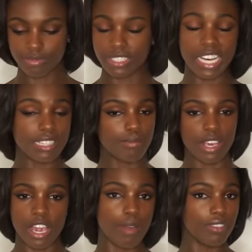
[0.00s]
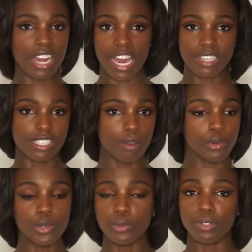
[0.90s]
That's me. I'm relaxed. I'm
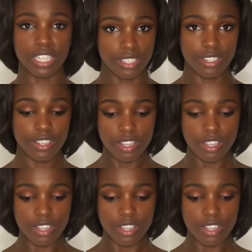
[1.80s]
cooling.